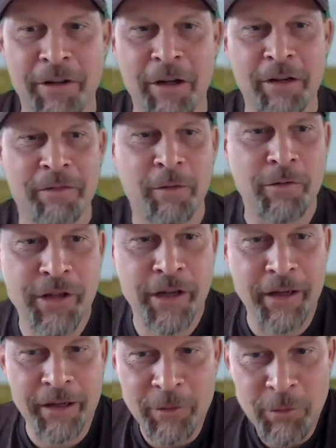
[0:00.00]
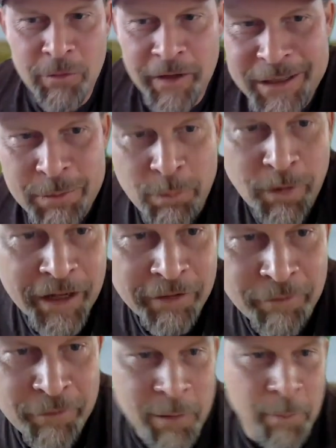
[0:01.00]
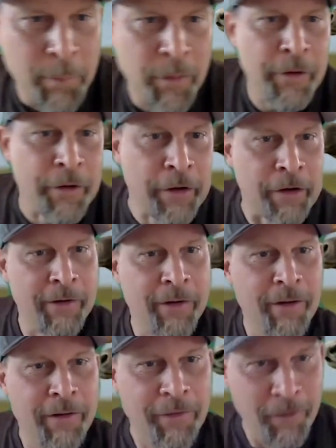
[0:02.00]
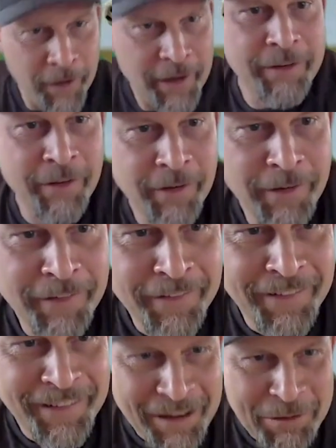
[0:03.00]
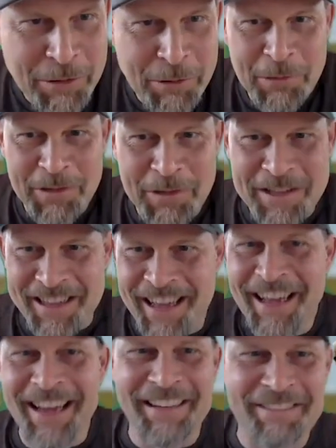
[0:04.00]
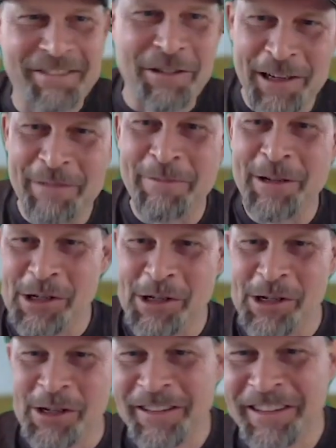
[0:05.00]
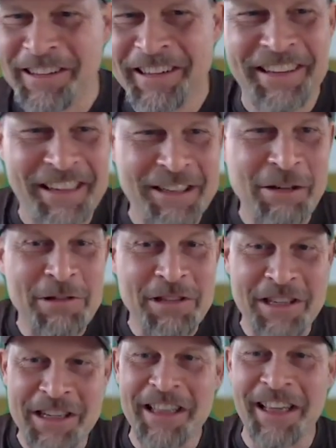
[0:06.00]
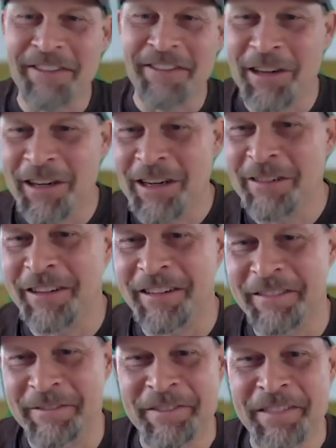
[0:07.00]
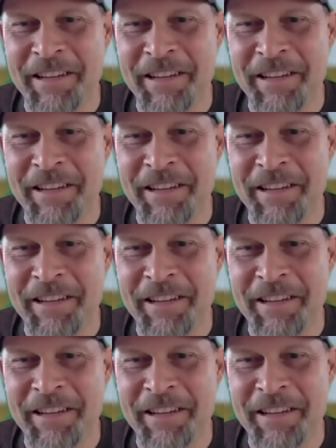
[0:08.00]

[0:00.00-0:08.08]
Very photogenic. And who gets breath from a bird, right? How cool is that for an image? You don't see that very often.